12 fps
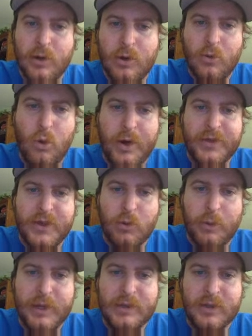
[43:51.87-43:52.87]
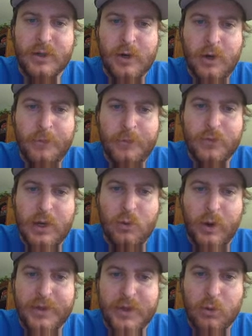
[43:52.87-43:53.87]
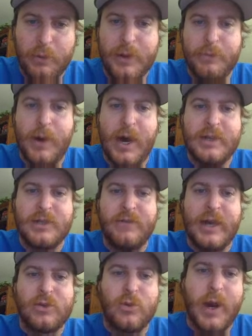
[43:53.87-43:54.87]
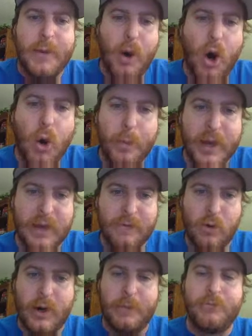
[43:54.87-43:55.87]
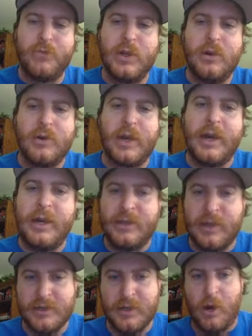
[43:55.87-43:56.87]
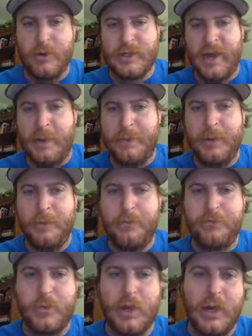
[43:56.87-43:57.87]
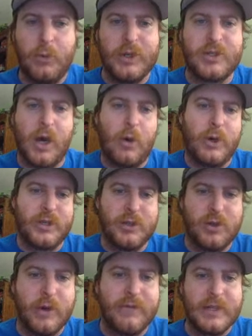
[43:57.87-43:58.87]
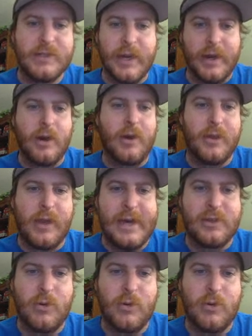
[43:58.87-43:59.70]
one thing will be 0, and one thing will be positive. That's what I'm hoping for. Okay, it doesn't always happen, and we saw what to do if it didn't on the last